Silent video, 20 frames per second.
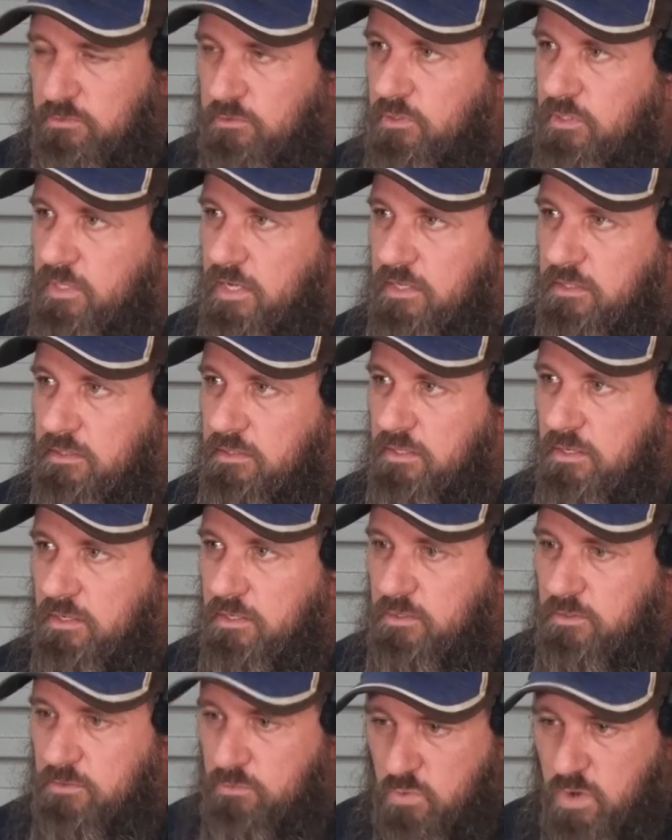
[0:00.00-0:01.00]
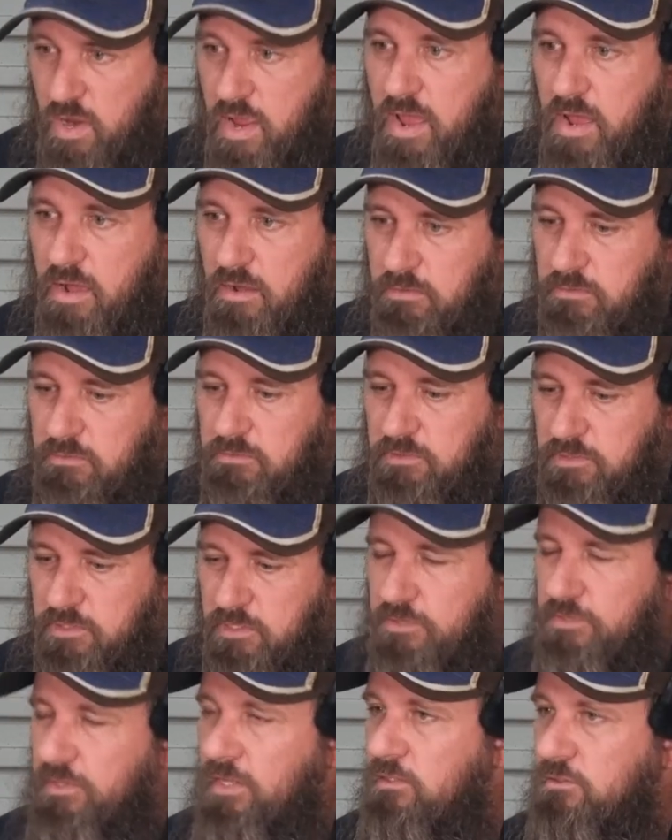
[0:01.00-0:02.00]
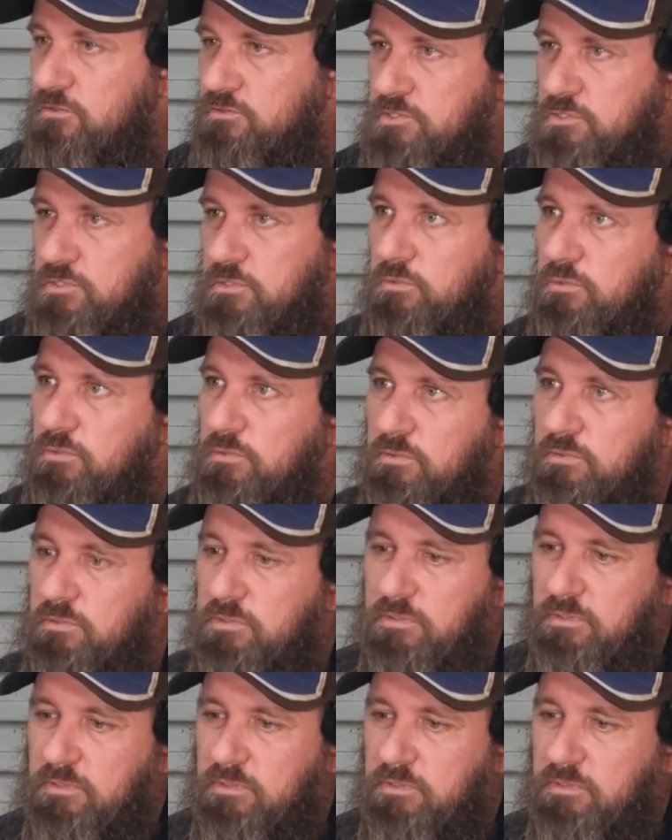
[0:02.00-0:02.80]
look at and go, wow, you know, that looks cool.